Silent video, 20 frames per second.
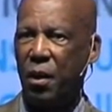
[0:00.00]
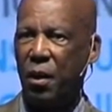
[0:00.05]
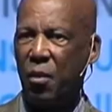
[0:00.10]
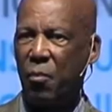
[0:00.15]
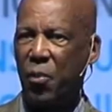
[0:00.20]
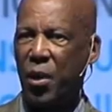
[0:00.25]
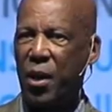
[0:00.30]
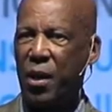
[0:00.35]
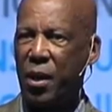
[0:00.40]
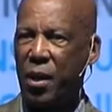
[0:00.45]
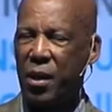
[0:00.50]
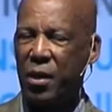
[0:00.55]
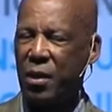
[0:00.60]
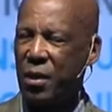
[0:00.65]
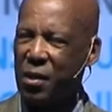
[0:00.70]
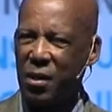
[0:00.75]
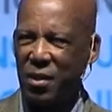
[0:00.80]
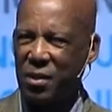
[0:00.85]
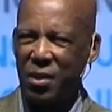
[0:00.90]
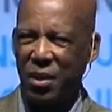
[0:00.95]
But
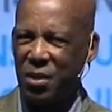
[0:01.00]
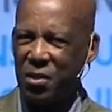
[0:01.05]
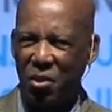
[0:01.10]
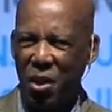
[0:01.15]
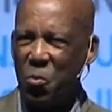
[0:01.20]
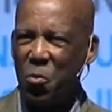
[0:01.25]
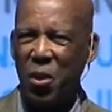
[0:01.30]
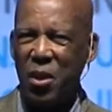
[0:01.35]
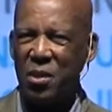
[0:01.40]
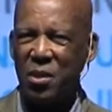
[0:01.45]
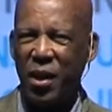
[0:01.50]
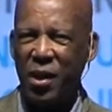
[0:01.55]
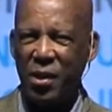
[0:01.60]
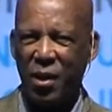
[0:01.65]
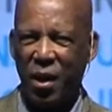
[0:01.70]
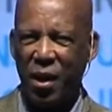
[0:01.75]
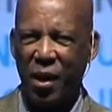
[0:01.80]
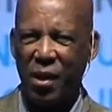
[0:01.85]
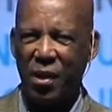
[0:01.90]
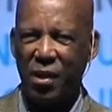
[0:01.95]
in some ways,
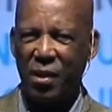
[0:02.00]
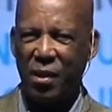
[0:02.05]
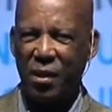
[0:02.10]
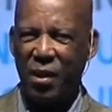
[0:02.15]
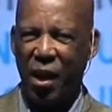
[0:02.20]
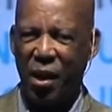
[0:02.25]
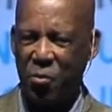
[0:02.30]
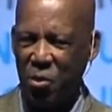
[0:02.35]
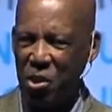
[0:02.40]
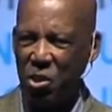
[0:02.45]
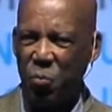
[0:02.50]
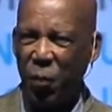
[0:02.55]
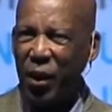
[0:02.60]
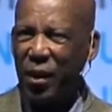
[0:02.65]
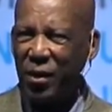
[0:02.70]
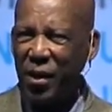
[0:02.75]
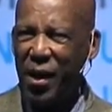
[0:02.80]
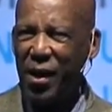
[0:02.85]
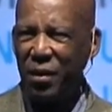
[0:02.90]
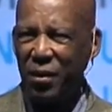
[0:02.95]
I
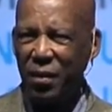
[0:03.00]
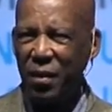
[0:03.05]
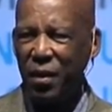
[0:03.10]
respect that,